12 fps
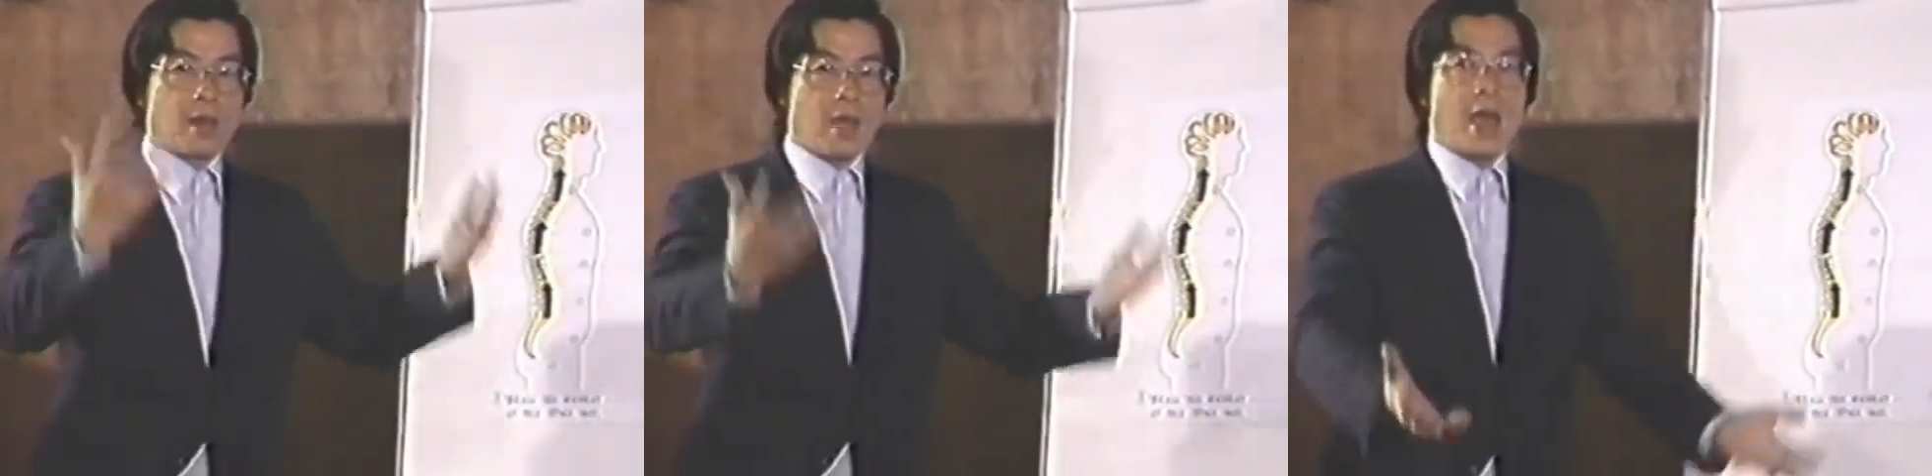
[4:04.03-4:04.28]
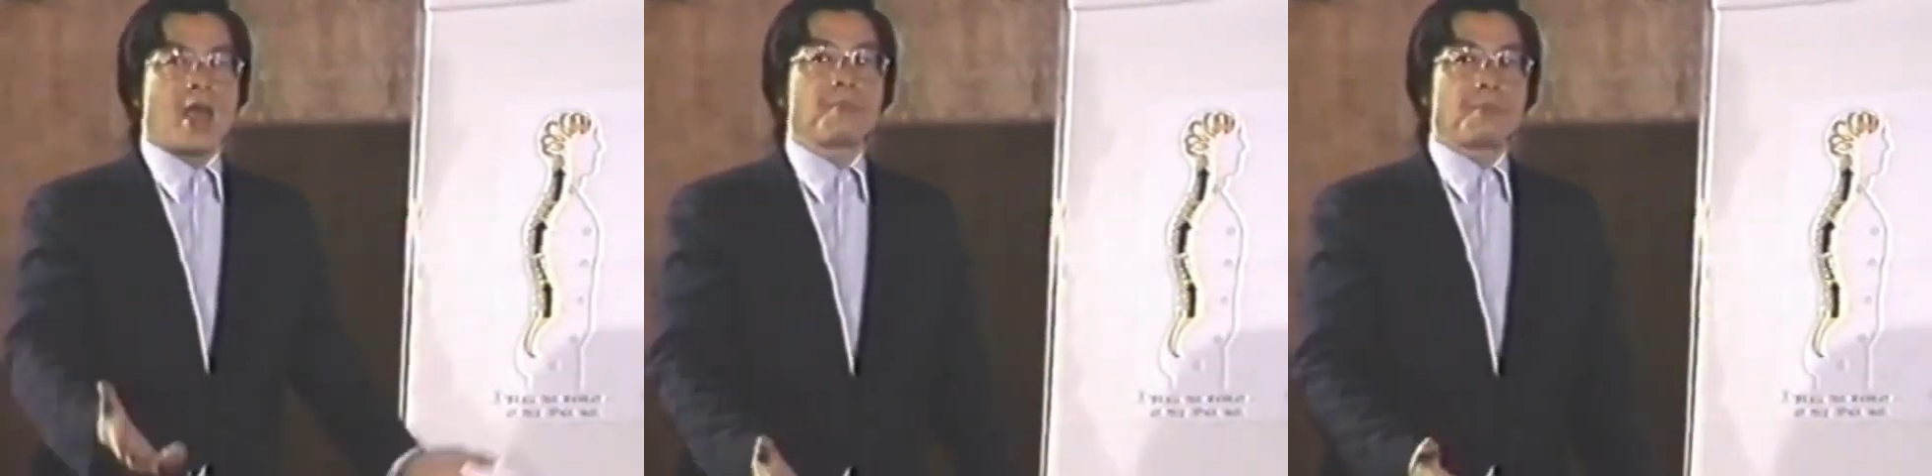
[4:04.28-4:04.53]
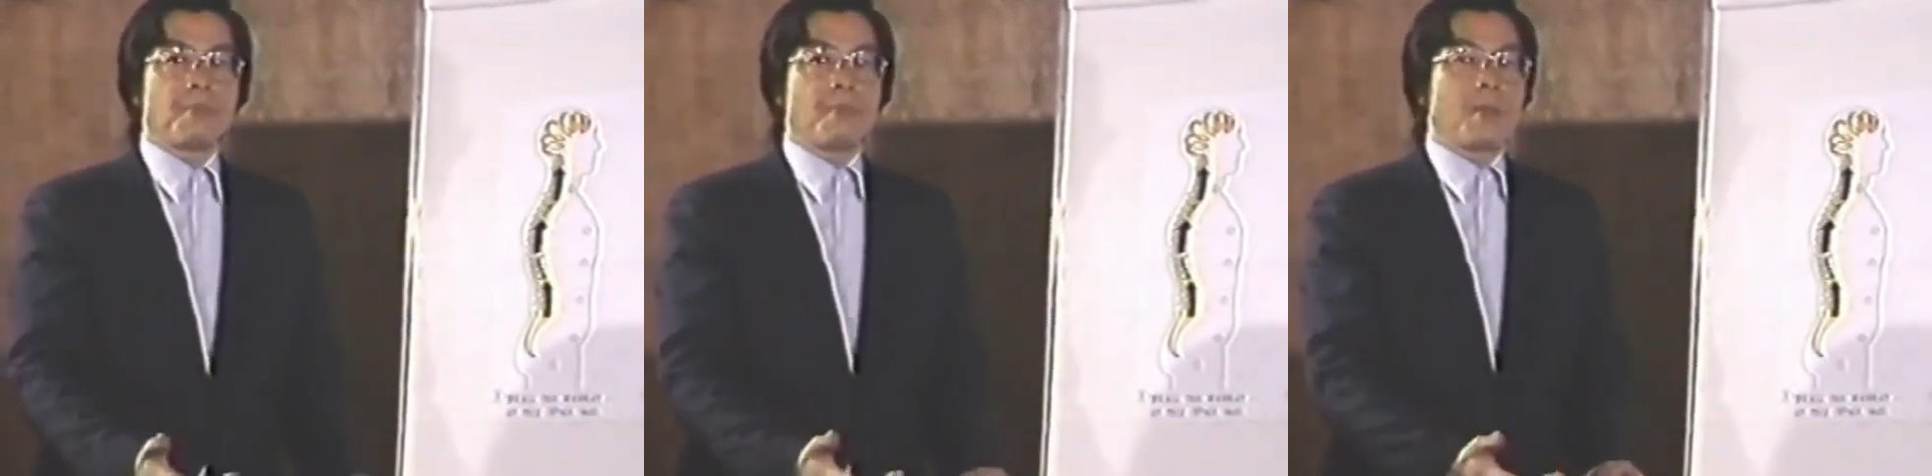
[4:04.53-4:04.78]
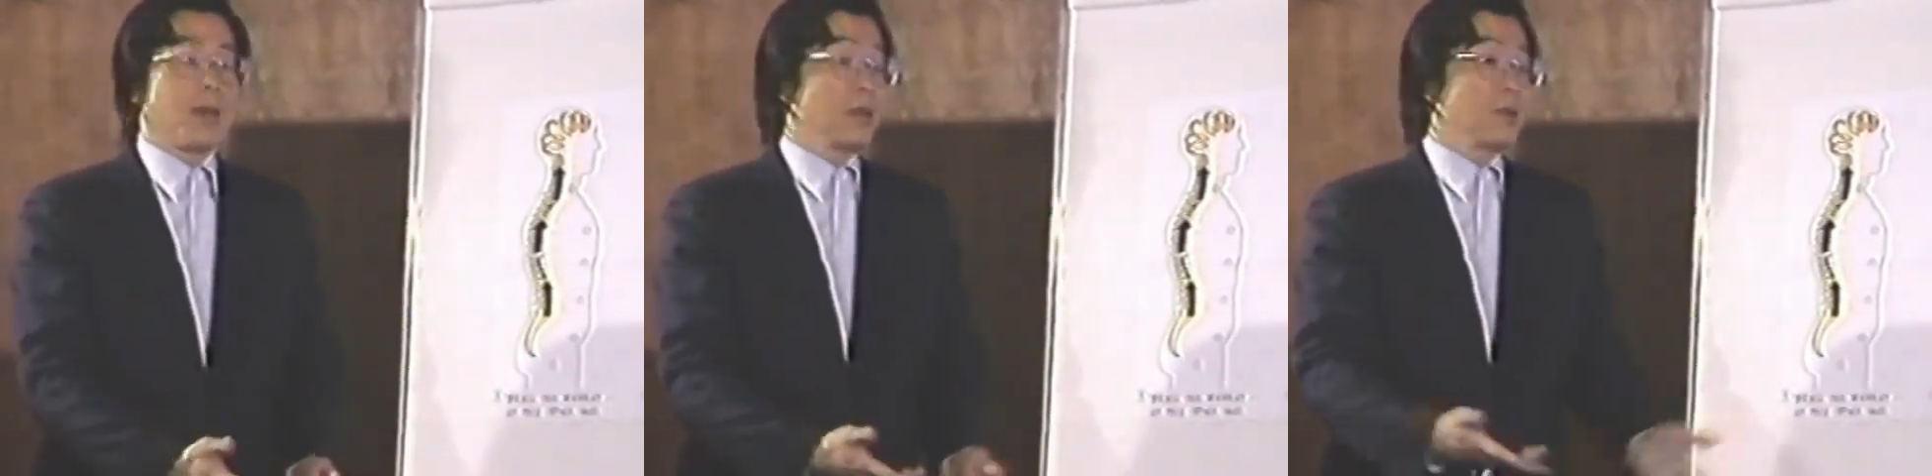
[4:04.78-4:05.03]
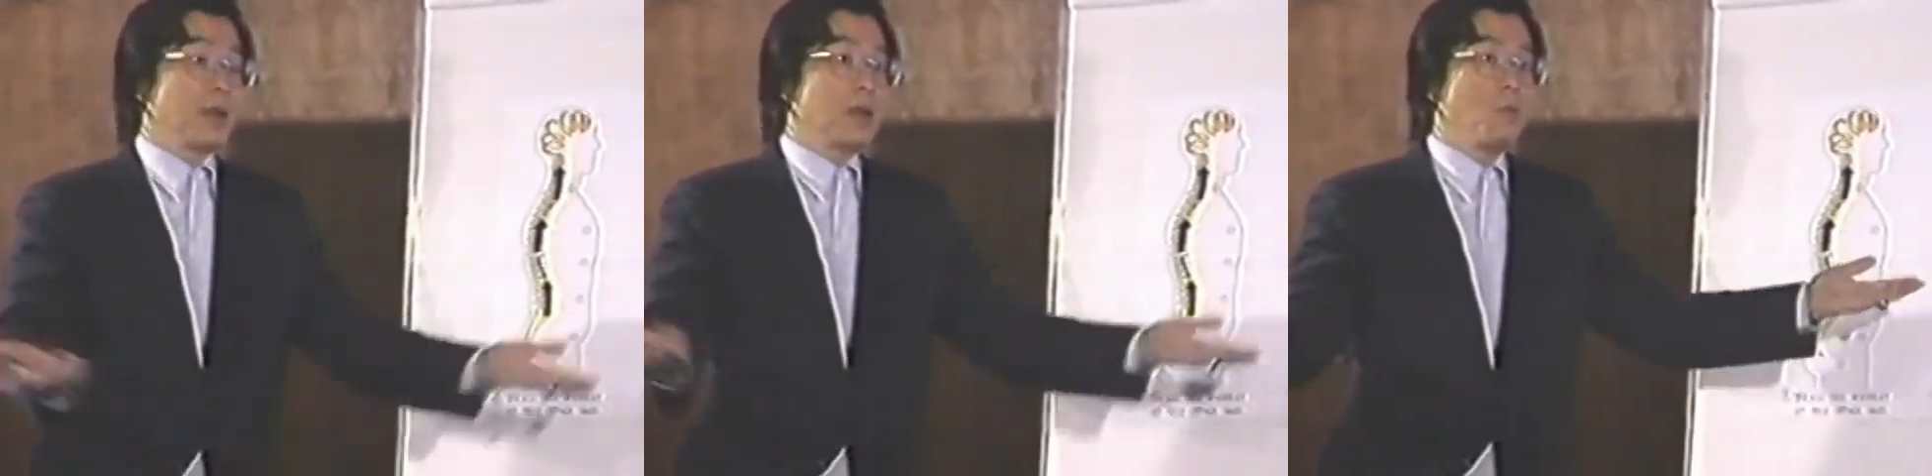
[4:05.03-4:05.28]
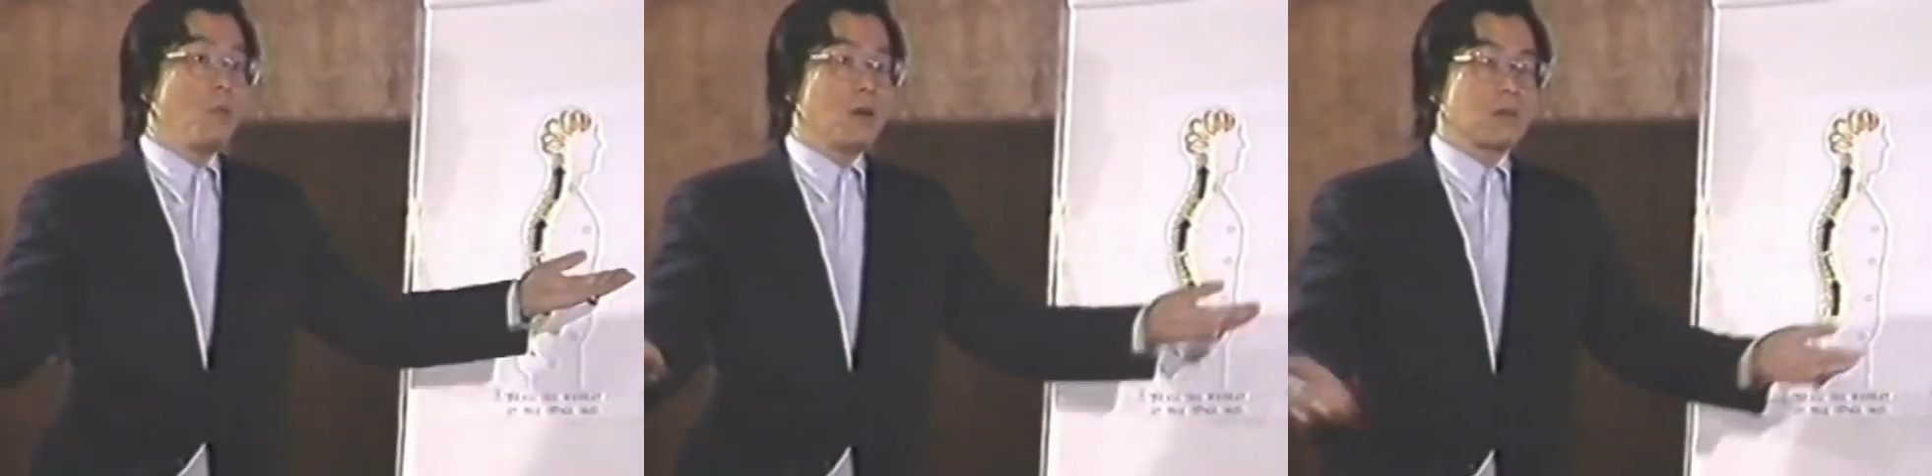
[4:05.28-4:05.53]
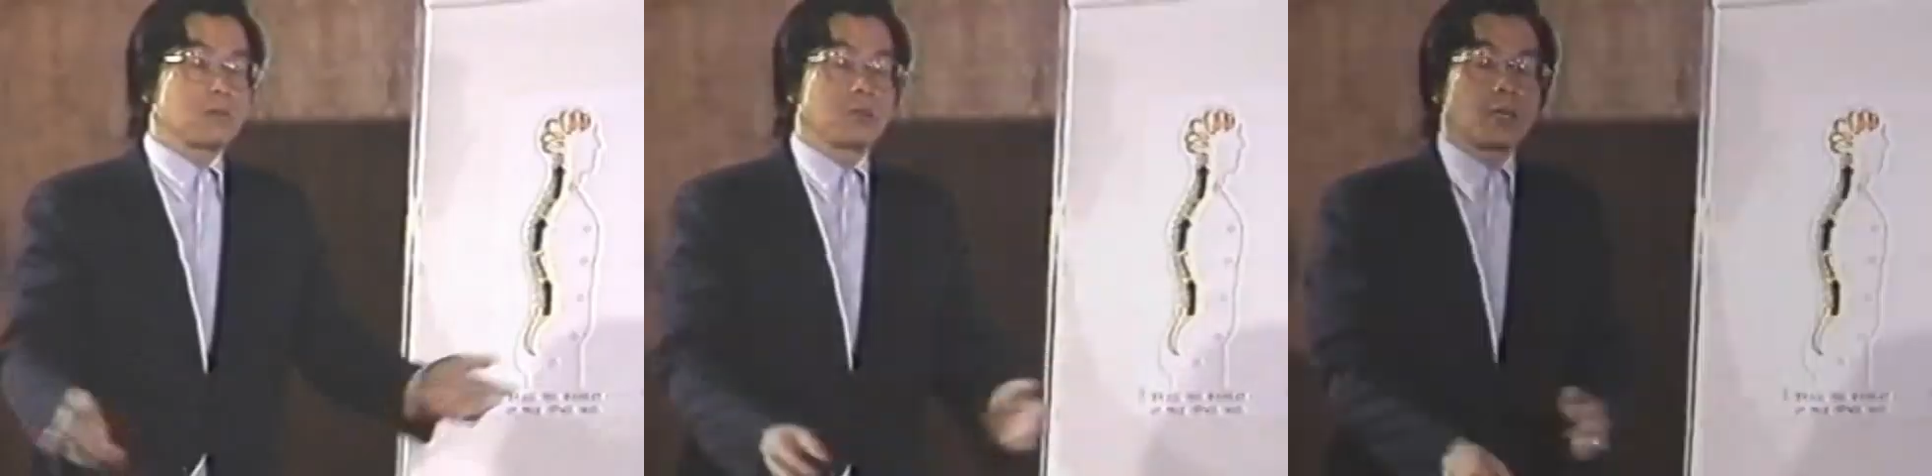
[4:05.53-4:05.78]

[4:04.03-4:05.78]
the hand pain. You cannot walk, you